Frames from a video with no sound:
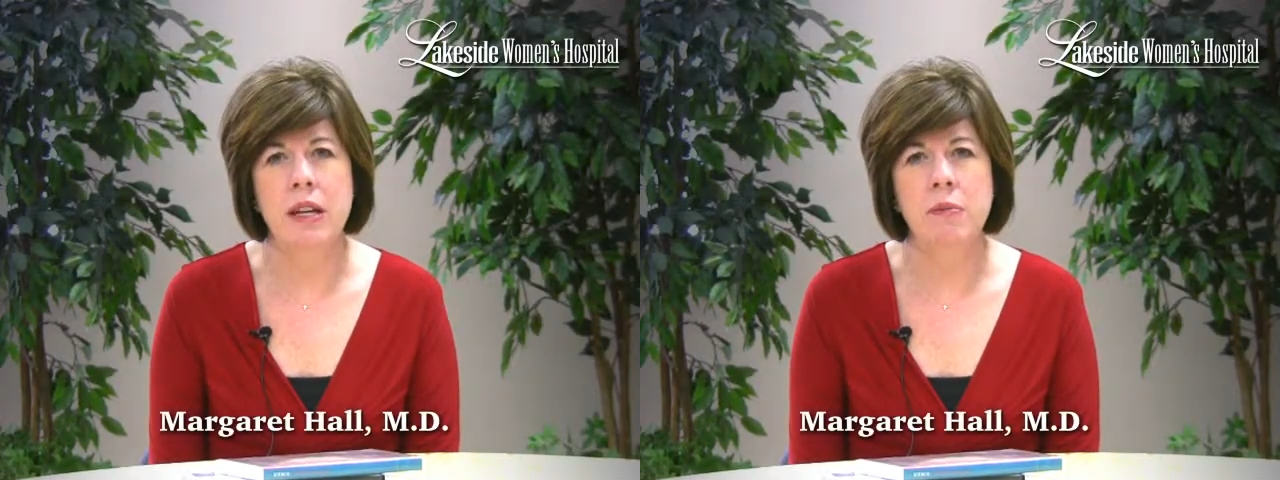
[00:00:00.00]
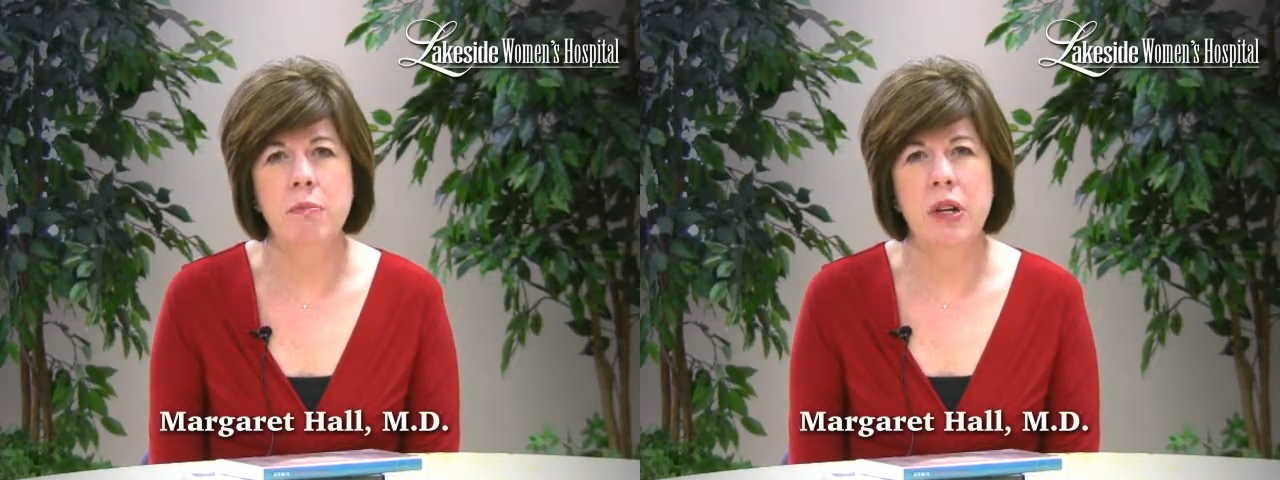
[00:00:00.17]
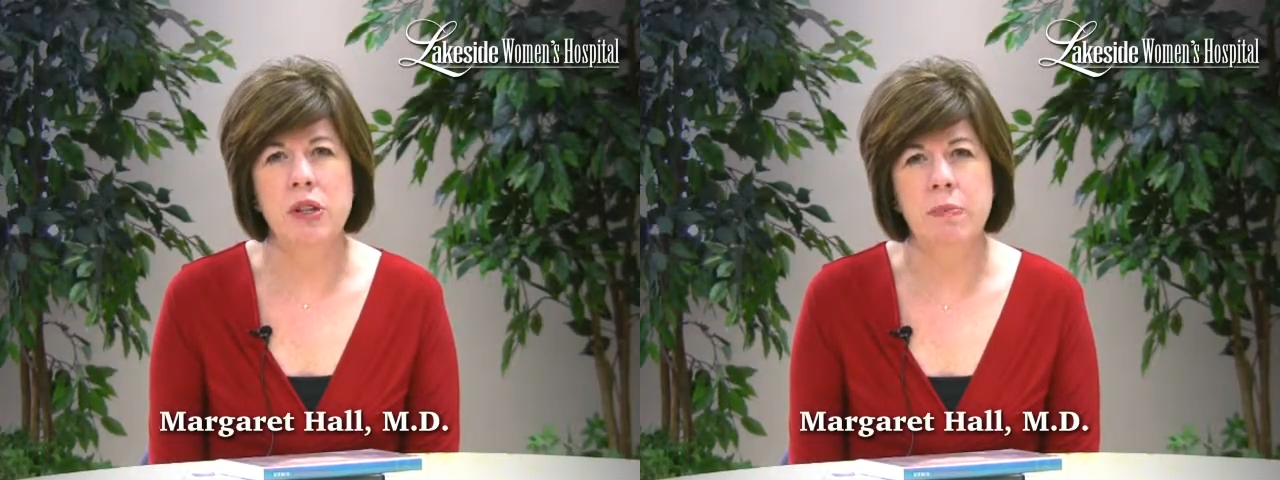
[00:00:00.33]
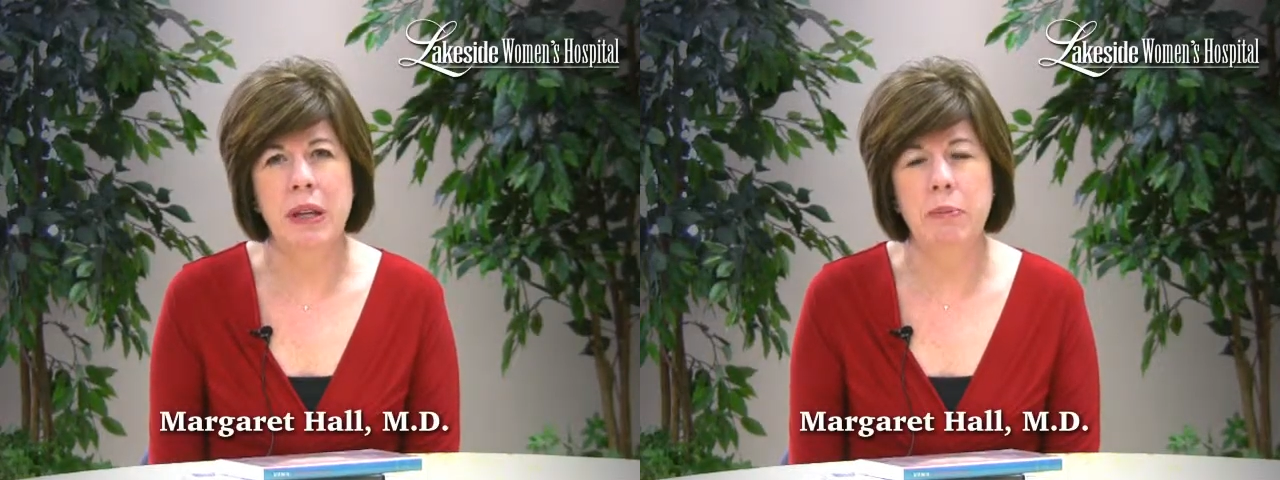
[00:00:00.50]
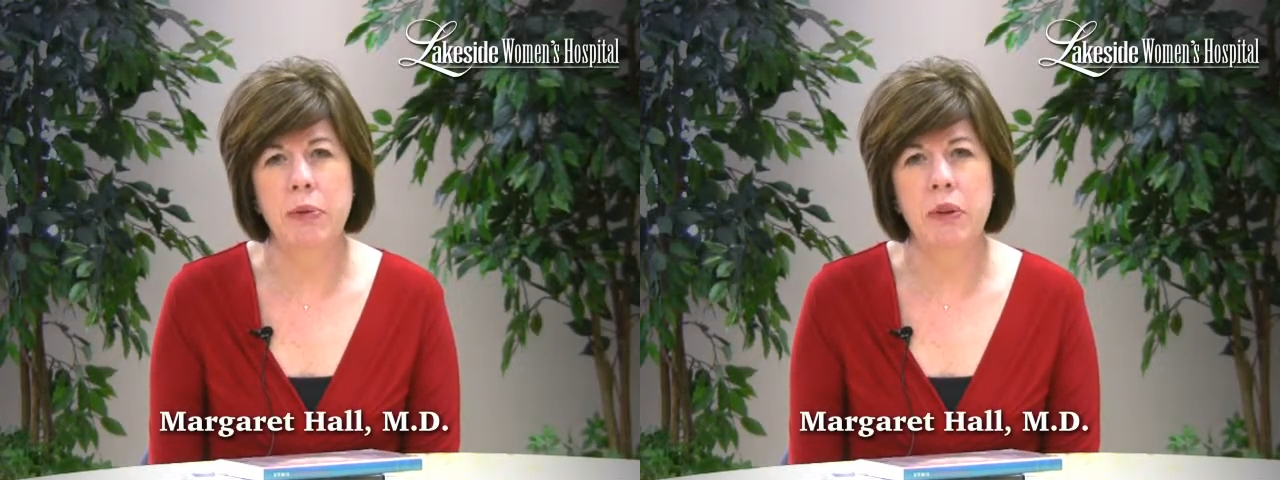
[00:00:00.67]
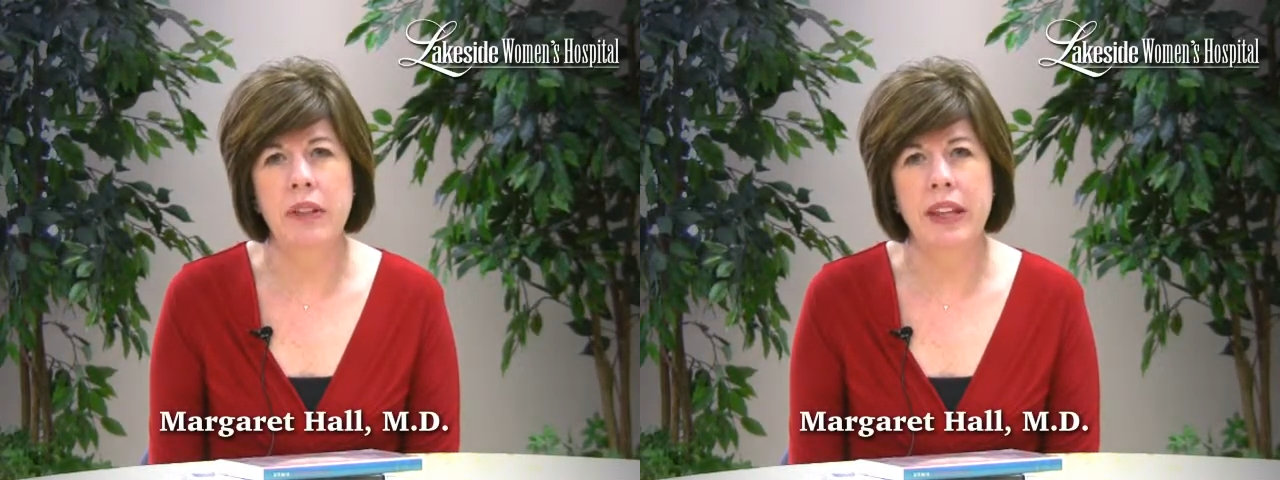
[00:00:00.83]
than most
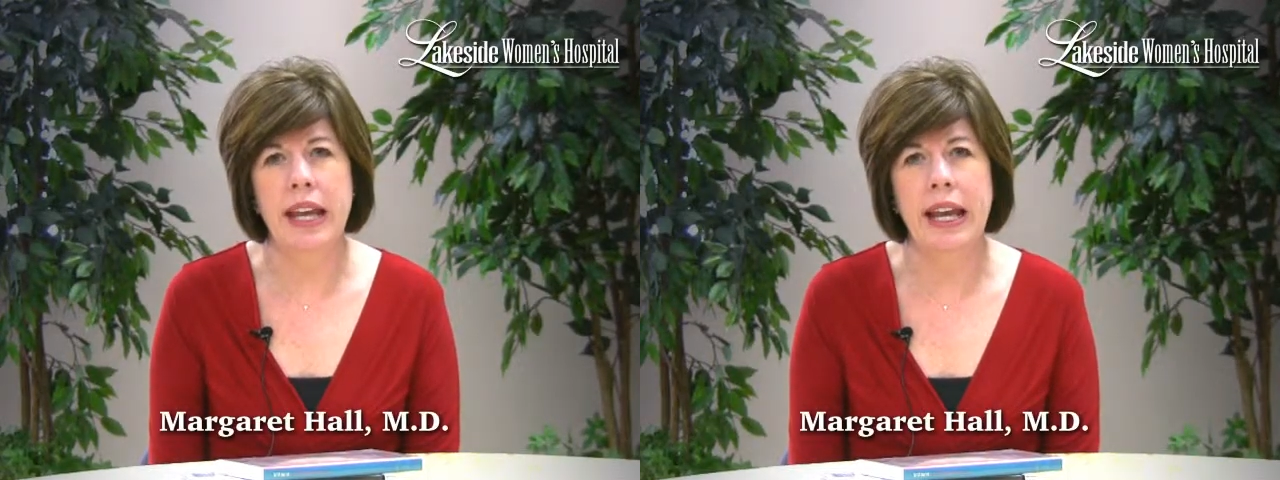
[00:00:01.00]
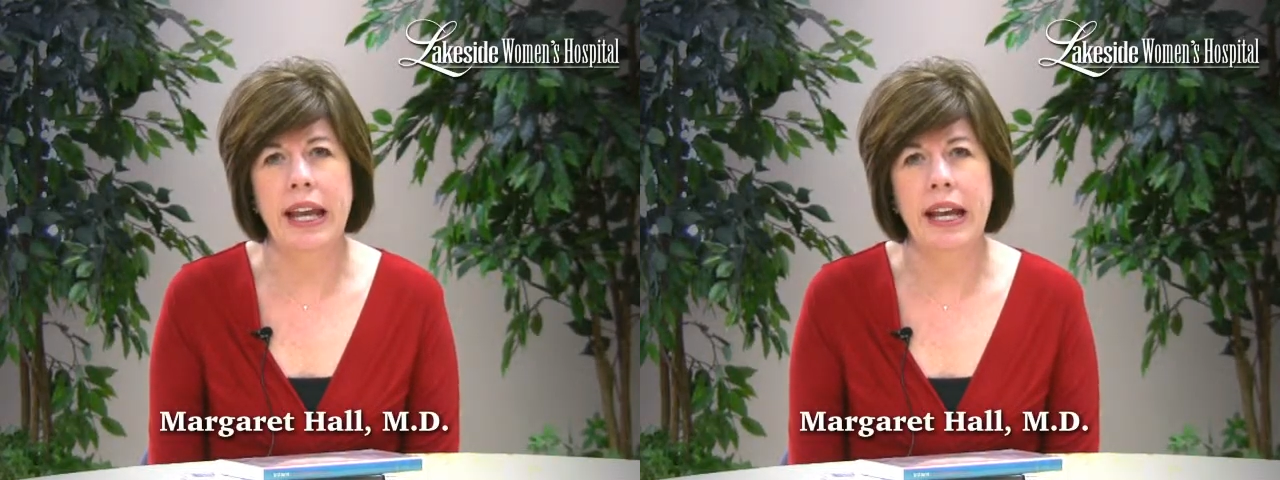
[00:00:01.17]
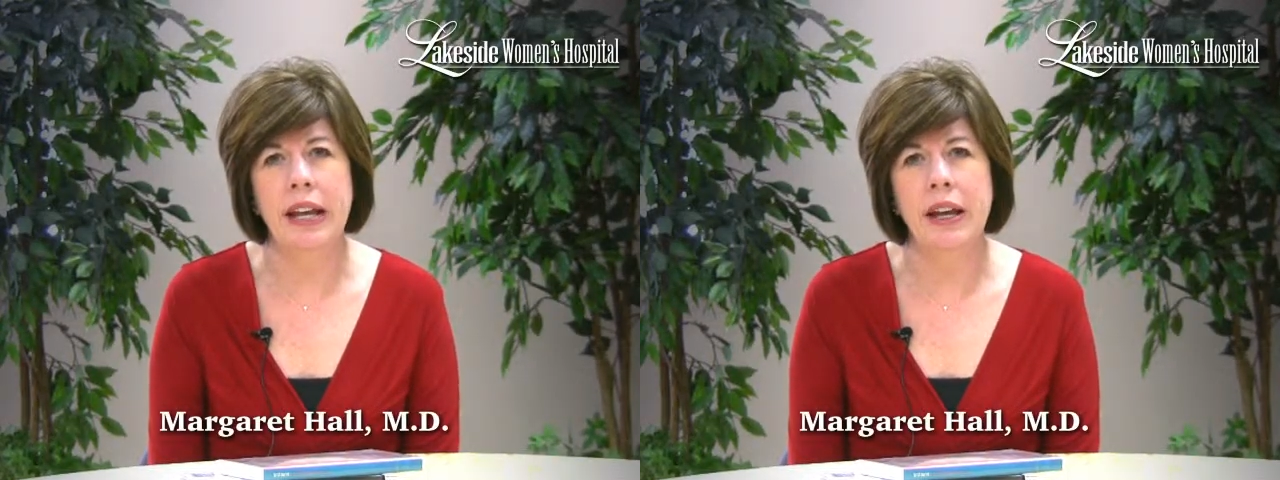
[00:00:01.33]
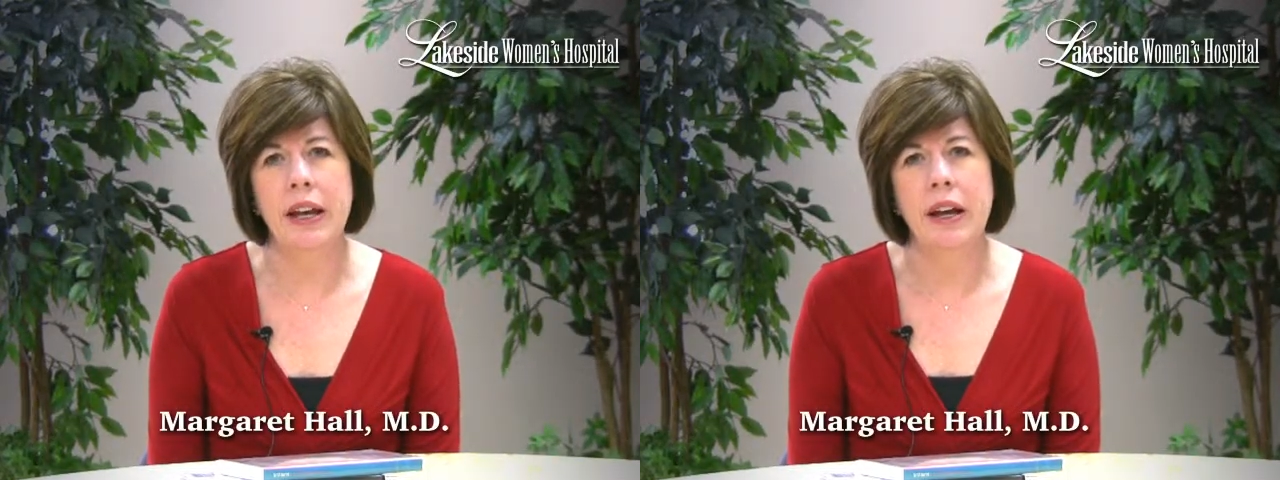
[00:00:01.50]
people think.